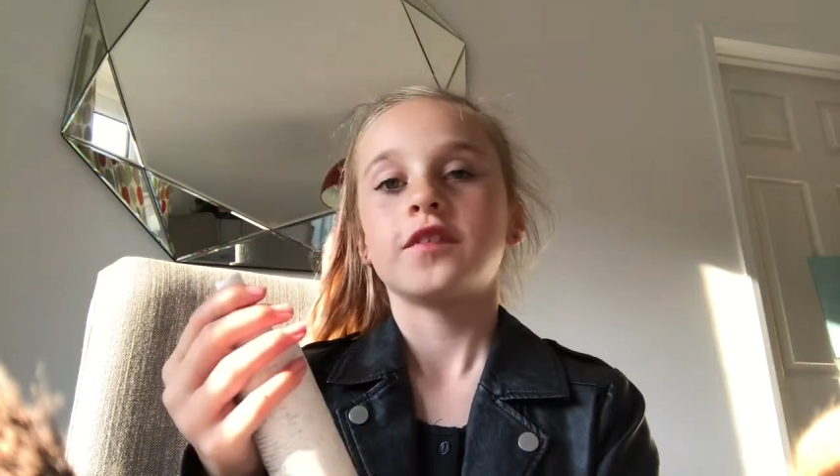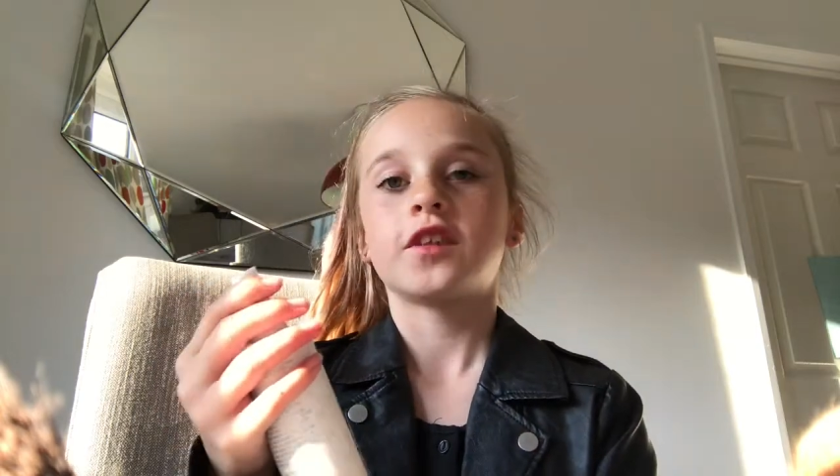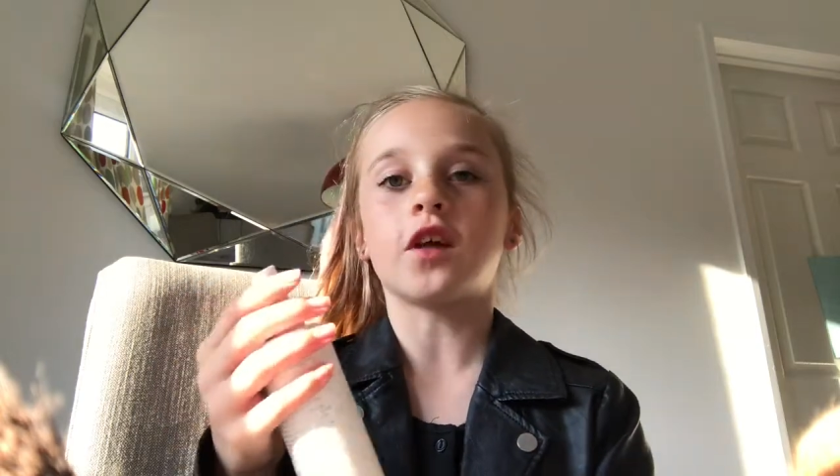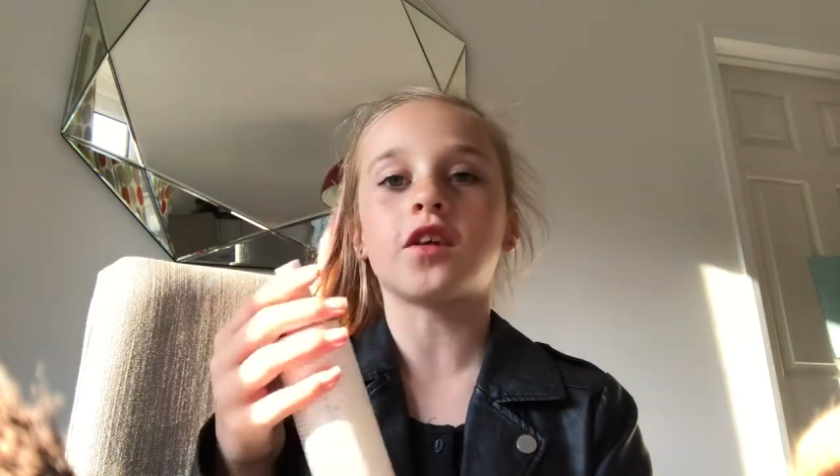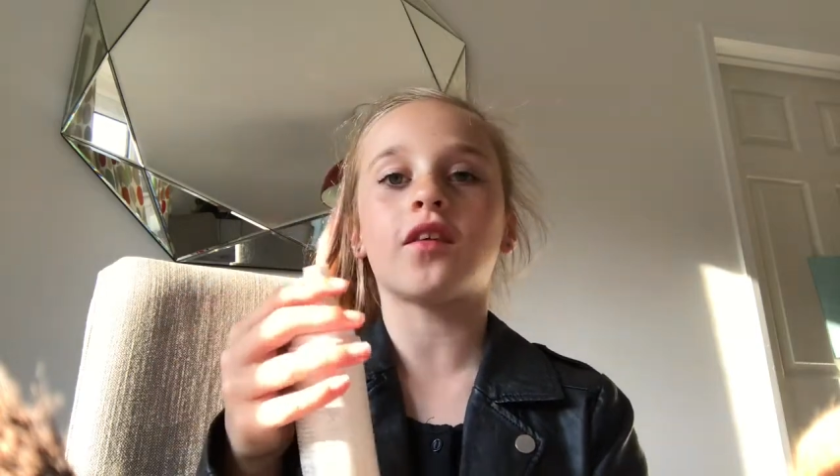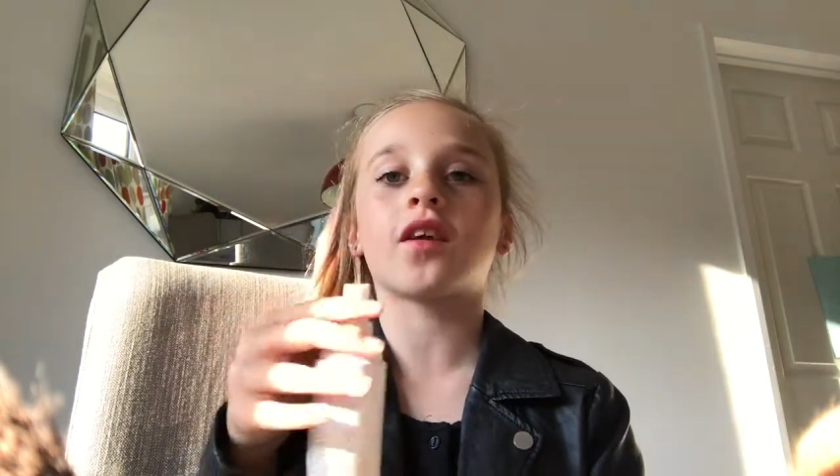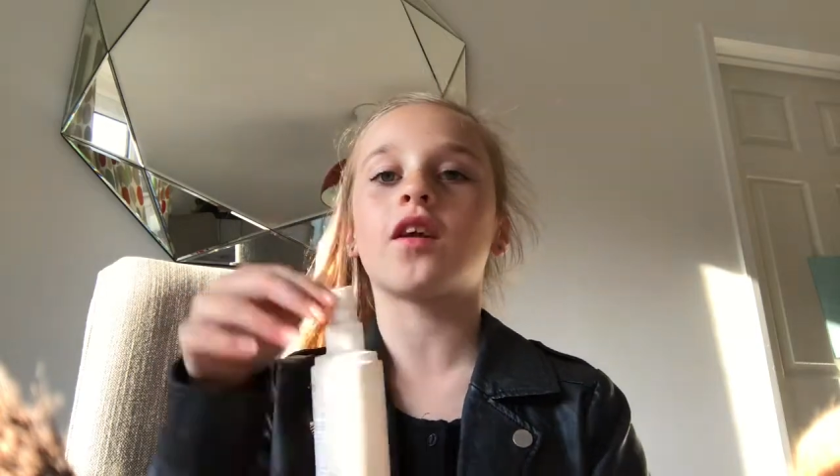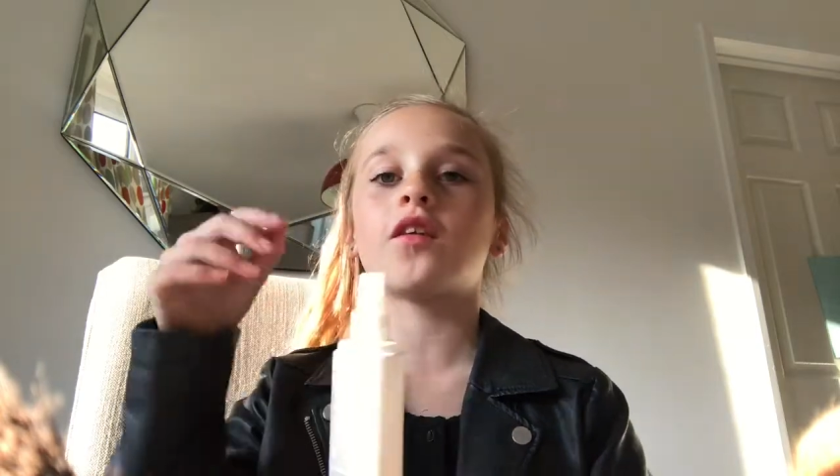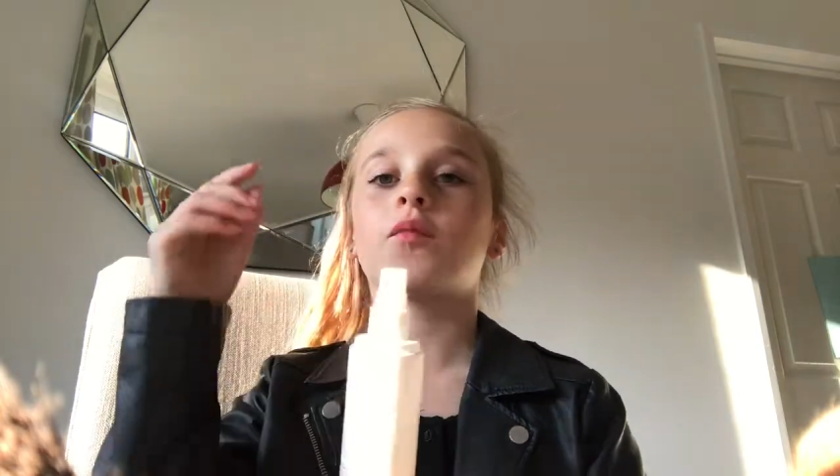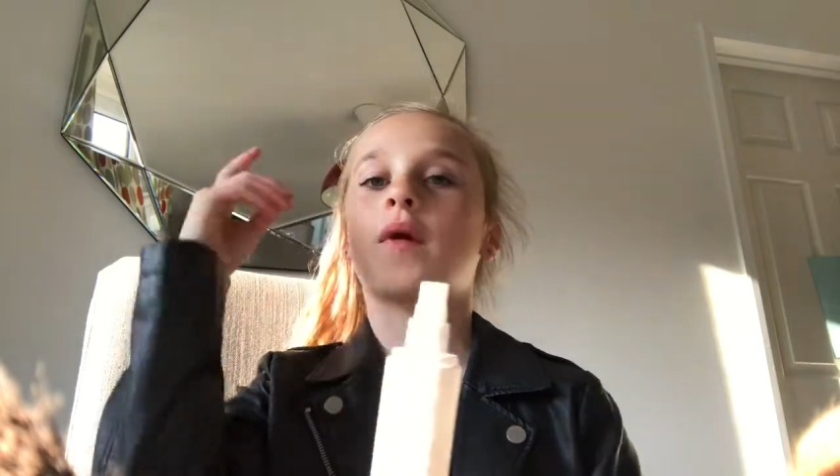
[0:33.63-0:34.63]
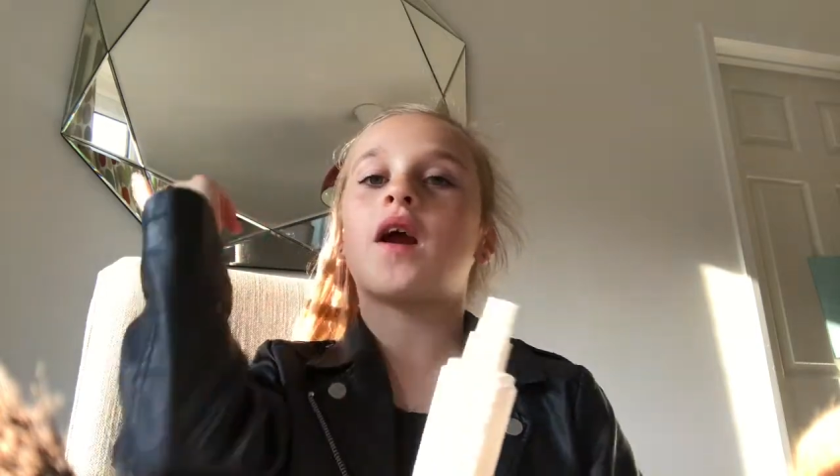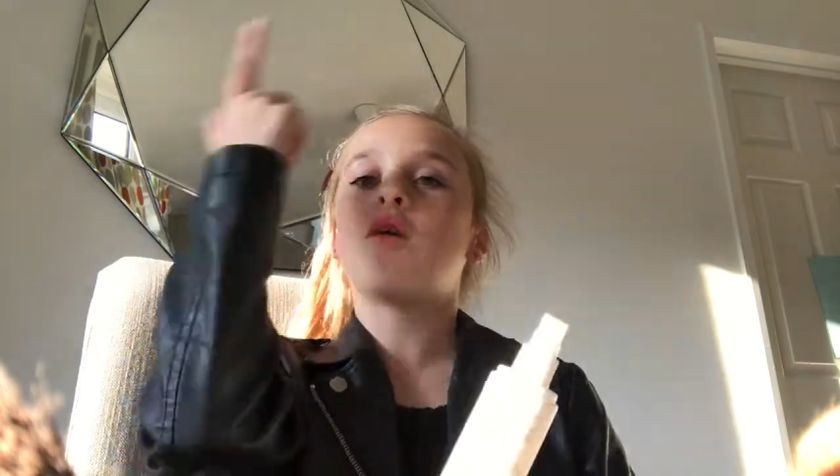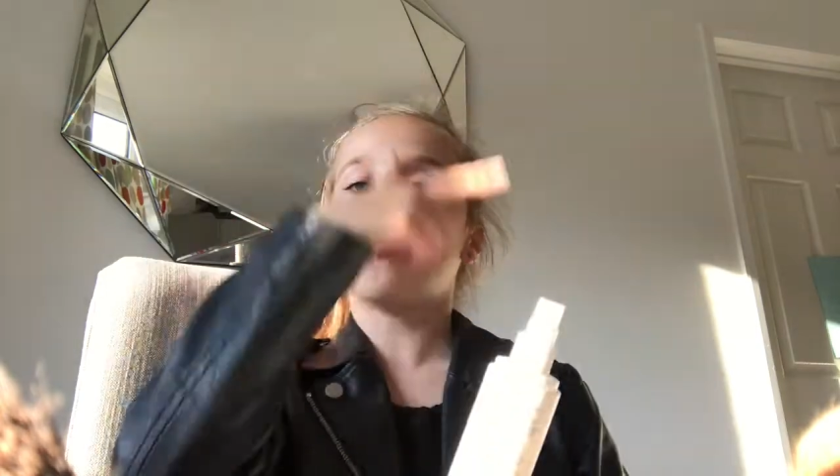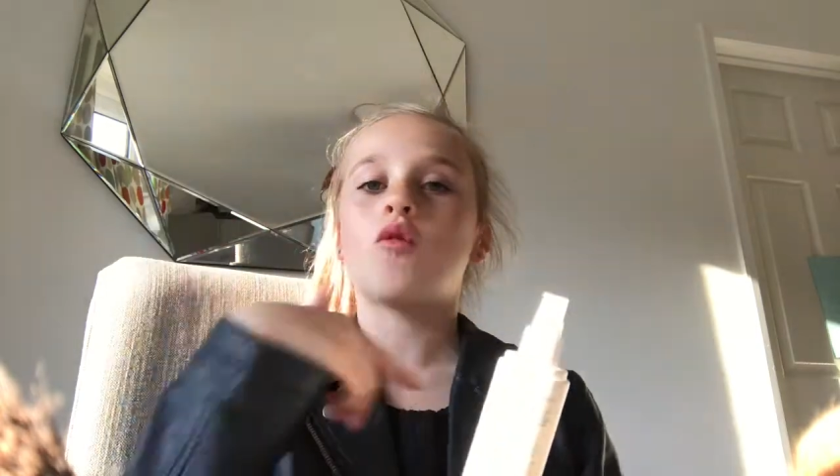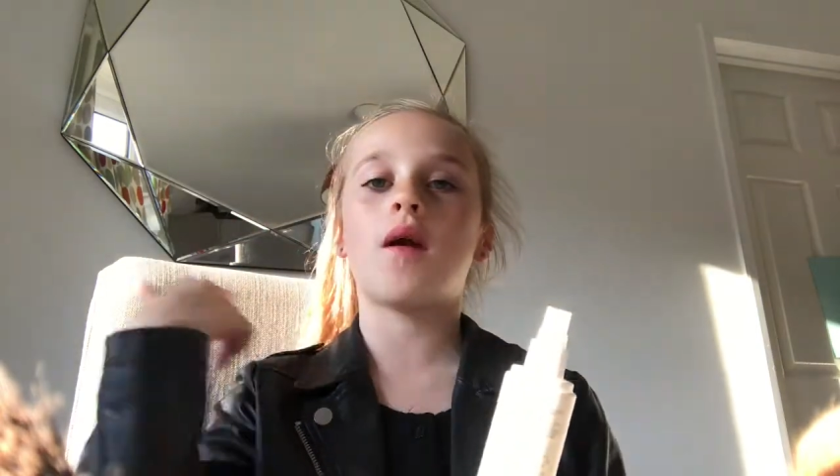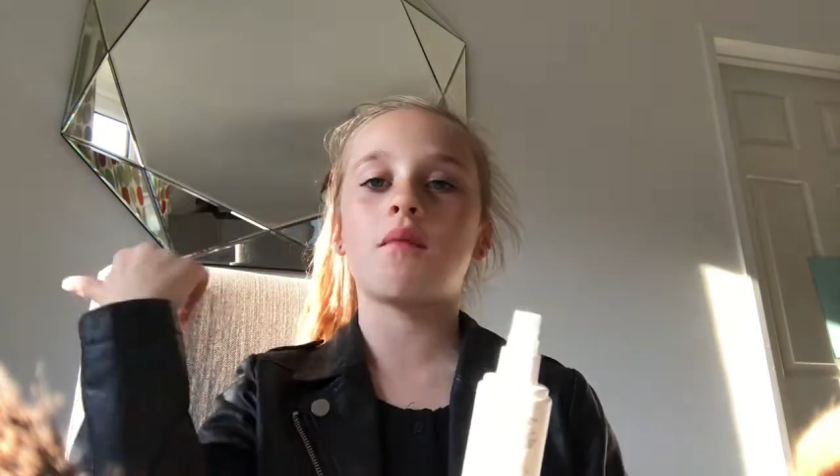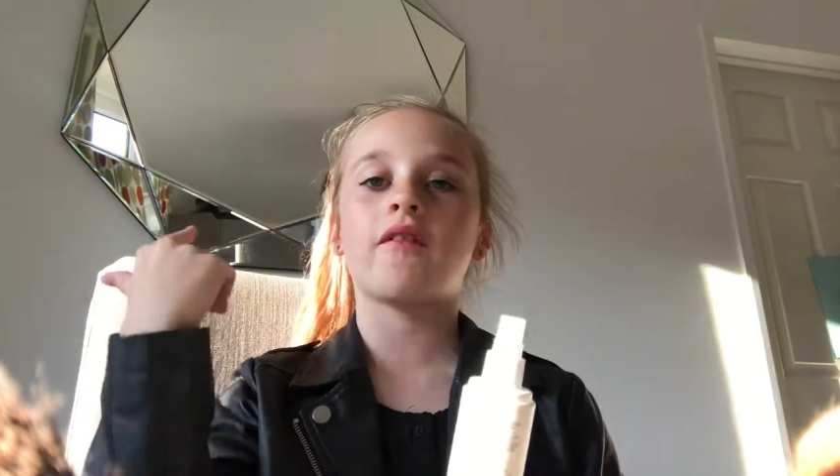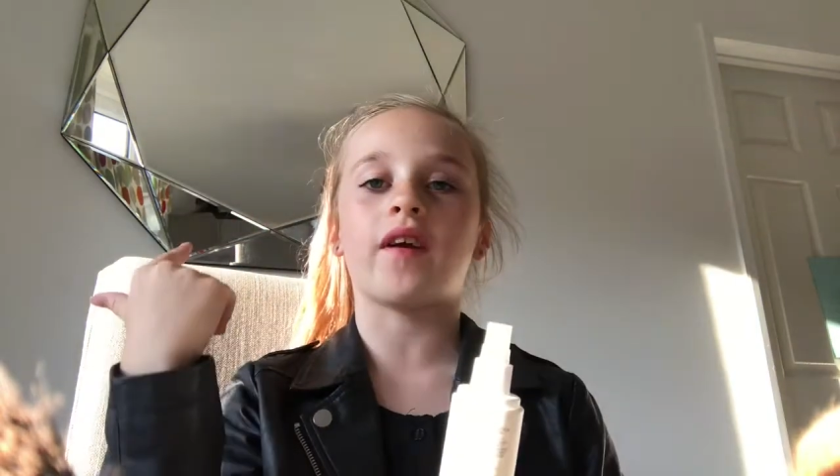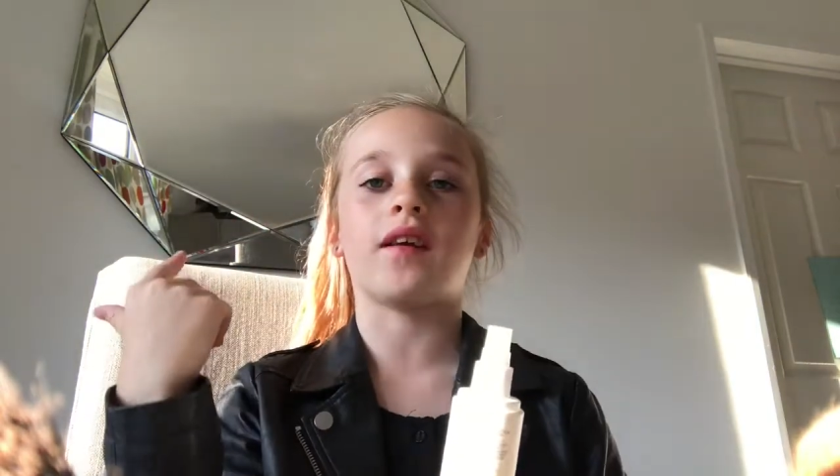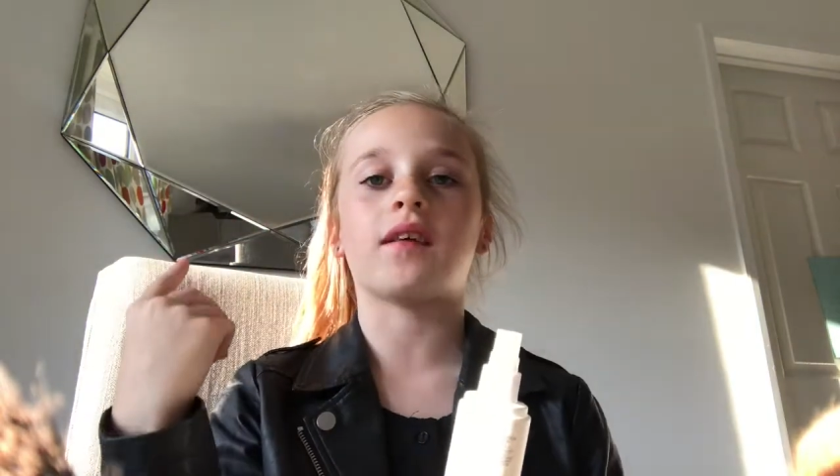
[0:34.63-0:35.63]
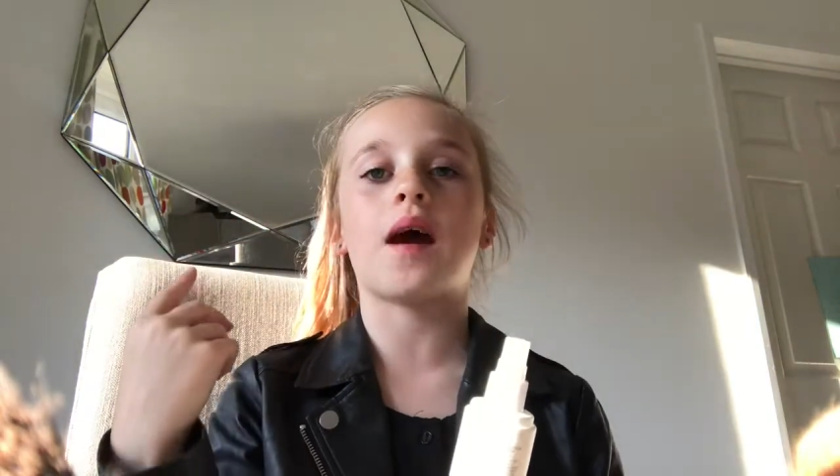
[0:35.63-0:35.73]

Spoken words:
So I'm just going to spray it all around my face,